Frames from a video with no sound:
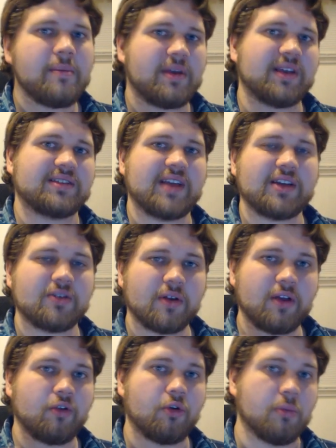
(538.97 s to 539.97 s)
because
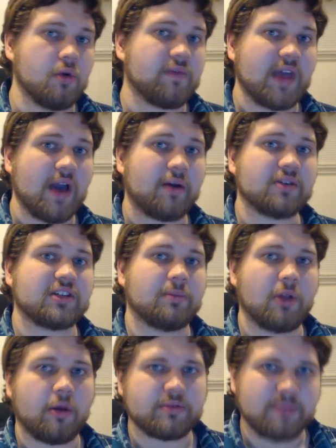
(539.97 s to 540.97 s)
Tetran can remove counters to
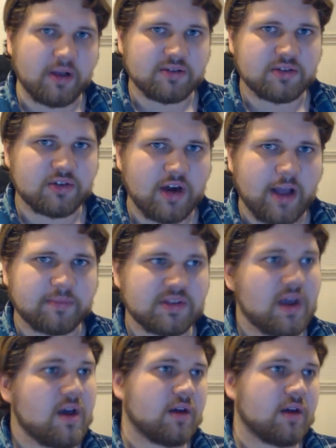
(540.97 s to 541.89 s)
blow up spells and traps.